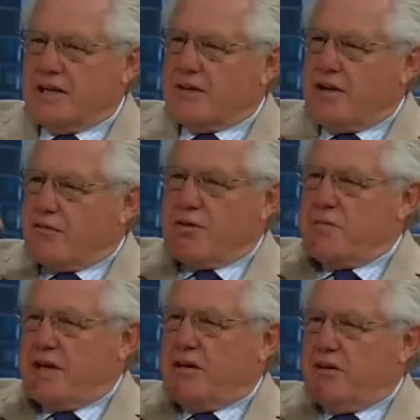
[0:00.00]
Like, for
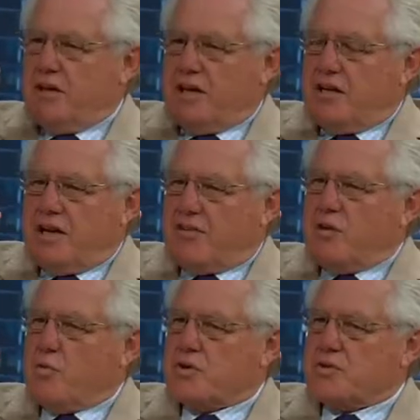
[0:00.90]
me,
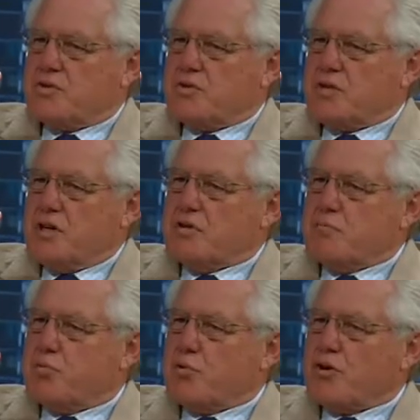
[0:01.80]
nothing was as
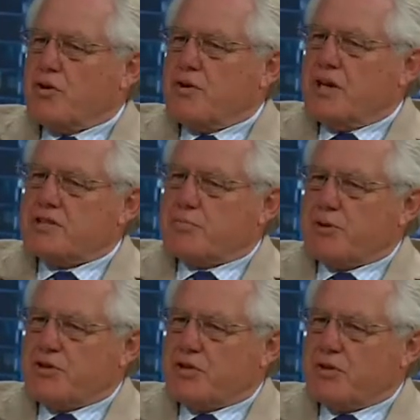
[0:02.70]
important as a
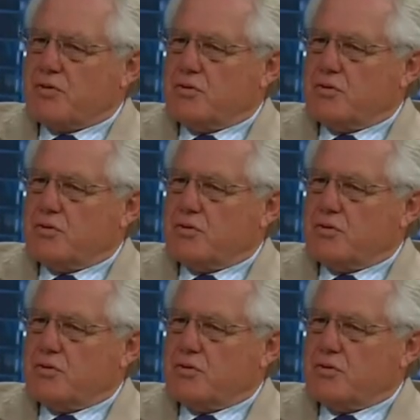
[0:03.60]
preacher. They